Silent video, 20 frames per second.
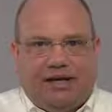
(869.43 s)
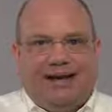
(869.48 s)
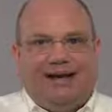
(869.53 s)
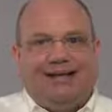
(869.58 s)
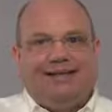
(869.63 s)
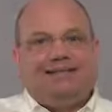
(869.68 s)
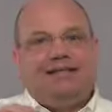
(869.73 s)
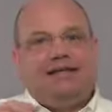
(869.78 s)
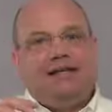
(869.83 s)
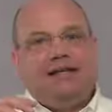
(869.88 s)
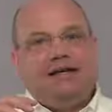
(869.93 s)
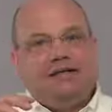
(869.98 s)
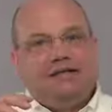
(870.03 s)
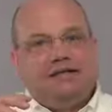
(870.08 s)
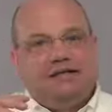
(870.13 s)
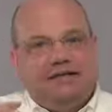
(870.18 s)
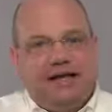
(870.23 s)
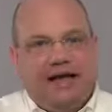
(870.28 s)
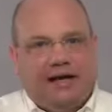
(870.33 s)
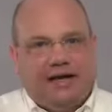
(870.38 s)
And it's the
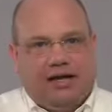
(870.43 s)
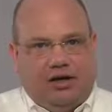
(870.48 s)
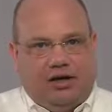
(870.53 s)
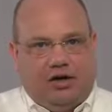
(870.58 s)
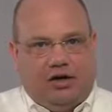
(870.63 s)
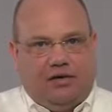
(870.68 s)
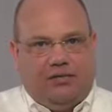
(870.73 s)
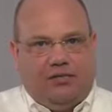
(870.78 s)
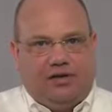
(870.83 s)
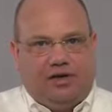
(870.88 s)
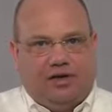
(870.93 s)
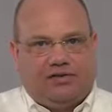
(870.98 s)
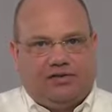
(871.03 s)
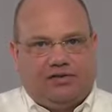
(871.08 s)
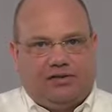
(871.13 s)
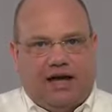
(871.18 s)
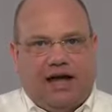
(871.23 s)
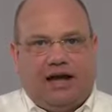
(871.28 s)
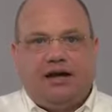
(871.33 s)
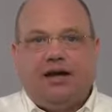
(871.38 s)
executor of the
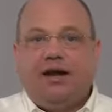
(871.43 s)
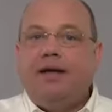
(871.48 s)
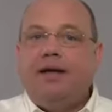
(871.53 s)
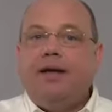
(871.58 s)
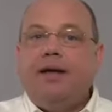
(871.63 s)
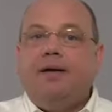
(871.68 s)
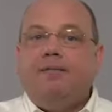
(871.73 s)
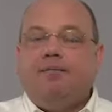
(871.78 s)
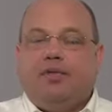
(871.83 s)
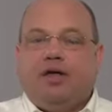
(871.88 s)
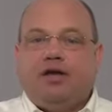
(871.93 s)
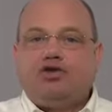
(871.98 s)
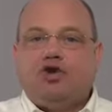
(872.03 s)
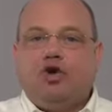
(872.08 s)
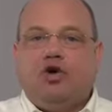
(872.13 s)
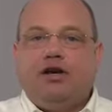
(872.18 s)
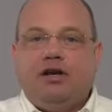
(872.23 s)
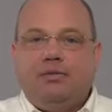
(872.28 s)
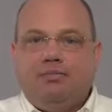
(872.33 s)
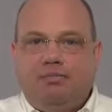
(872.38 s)
estate that's
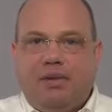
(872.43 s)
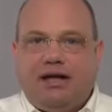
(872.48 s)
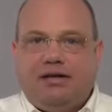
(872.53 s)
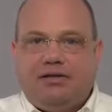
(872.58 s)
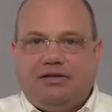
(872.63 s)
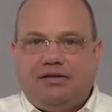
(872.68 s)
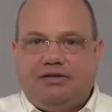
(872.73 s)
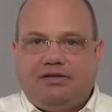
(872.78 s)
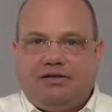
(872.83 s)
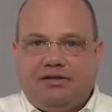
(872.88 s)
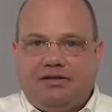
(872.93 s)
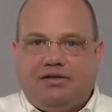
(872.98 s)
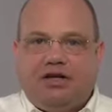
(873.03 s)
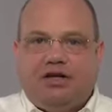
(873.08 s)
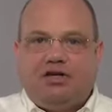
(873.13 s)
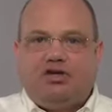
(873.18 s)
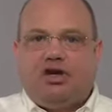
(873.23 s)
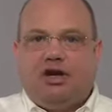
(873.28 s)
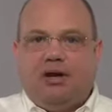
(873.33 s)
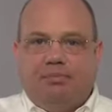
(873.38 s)
going to make this
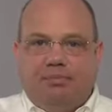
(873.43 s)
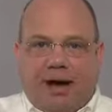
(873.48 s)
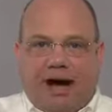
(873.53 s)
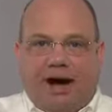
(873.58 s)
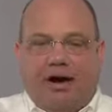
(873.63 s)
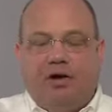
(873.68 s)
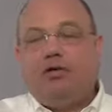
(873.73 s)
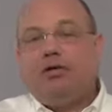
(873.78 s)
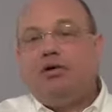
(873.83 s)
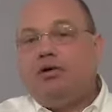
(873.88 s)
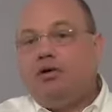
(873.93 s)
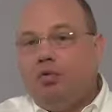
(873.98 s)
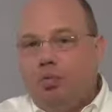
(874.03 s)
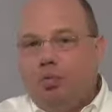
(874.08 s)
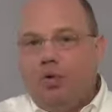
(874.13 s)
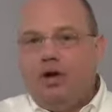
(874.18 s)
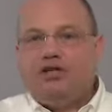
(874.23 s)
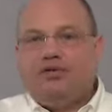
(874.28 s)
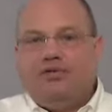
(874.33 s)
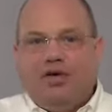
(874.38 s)
decision about
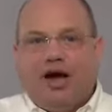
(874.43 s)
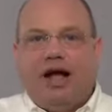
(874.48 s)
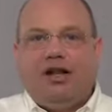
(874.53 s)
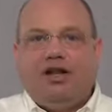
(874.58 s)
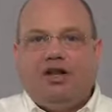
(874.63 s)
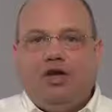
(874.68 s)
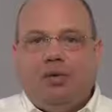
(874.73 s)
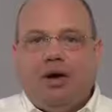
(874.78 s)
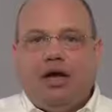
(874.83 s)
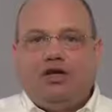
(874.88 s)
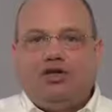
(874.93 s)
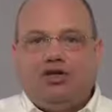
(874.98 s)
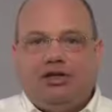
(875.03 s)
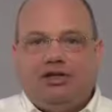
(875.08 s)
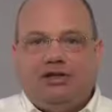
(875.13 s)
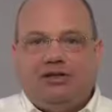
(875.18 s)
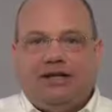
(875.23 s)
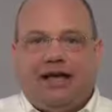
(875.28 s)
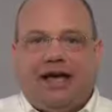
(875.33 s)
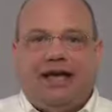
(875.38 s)
which
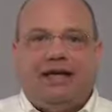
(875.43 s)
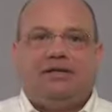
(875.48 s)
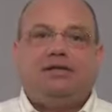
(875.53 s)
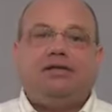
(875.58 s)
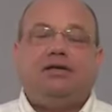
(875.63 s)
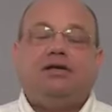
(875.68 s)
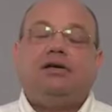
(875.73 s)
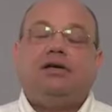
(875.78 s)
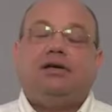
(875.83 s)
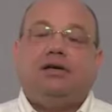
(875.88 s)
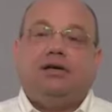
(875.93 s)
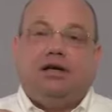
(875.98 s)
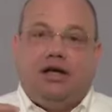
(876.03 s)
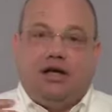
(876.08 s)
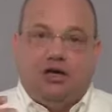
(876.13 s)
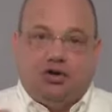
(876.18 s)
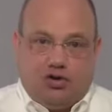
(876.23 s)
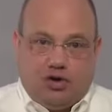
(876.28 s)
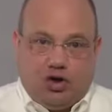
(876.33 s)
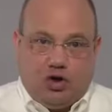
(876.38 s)
valuation date
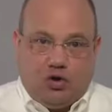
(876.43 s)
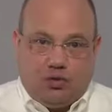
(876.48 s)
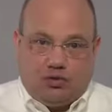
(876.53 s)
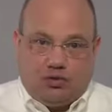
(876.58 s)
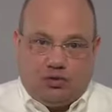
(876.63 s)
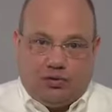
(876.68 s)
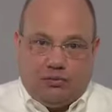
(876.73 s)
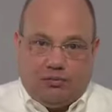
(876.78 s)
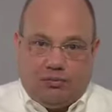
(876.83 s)
is used.